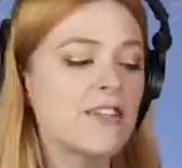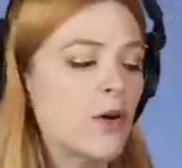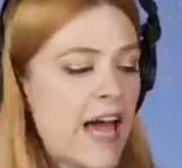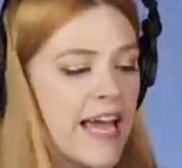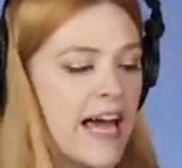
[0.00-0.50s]
It's
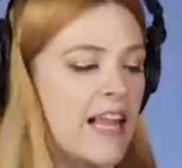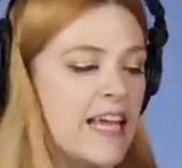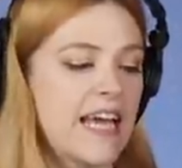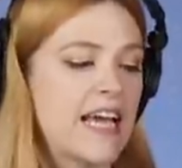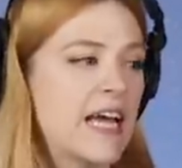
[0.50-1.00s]
okay,
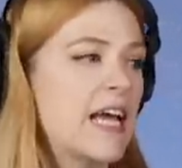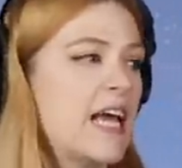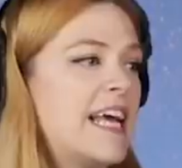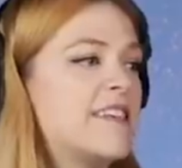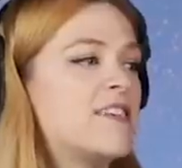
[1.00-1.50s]
Kelly.
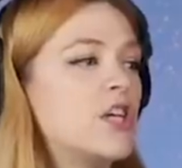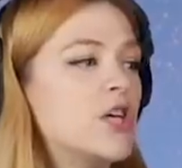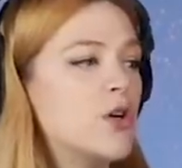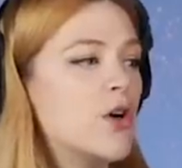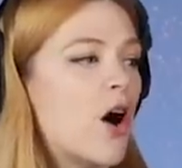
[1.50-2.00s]
It's
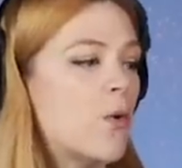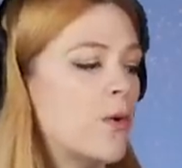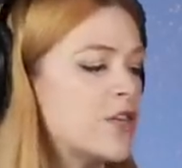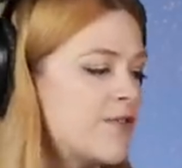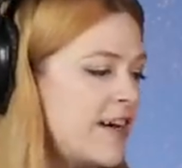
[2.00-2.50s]
noon on
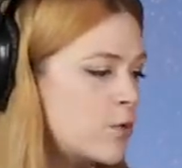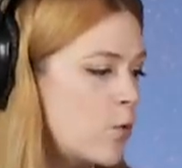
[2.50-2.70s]
Winterfest.